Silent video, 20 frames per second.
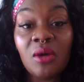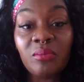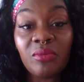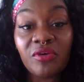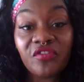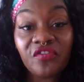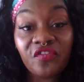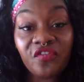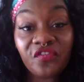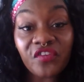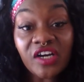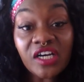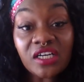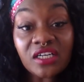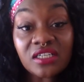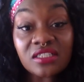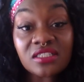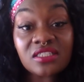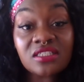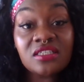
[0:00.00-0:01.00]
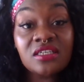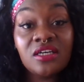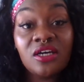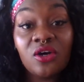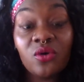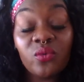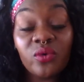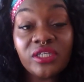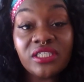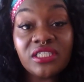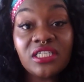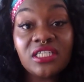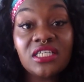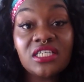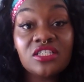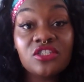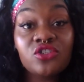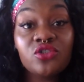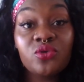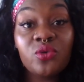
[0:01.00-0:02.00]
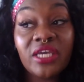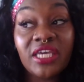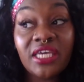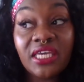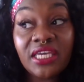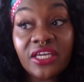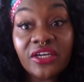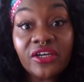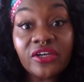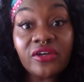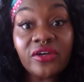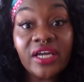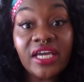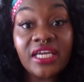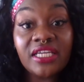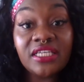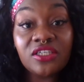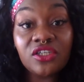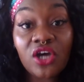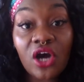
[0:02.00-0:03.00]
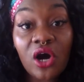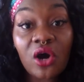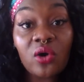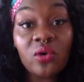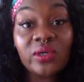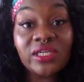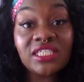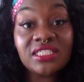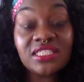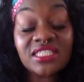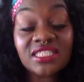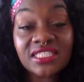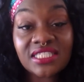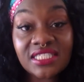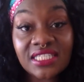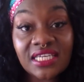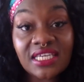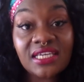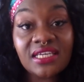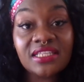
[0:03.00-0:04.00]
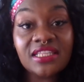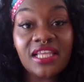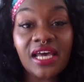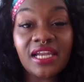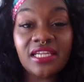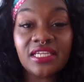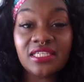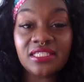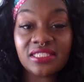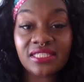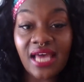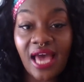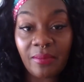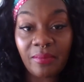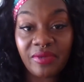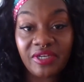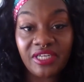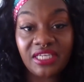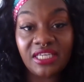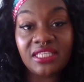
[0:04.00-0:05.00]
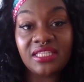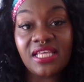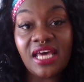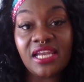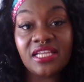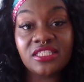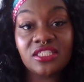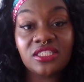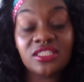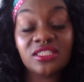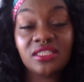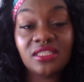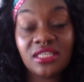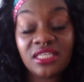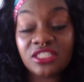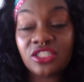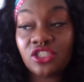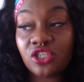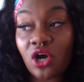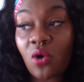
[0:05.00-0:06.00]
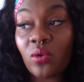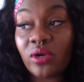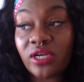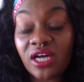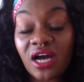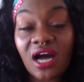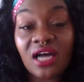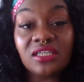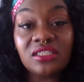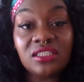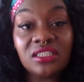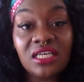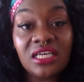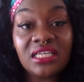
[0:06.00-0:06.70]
But first, we're needing to hear and know and see that it is happening and that it's going on.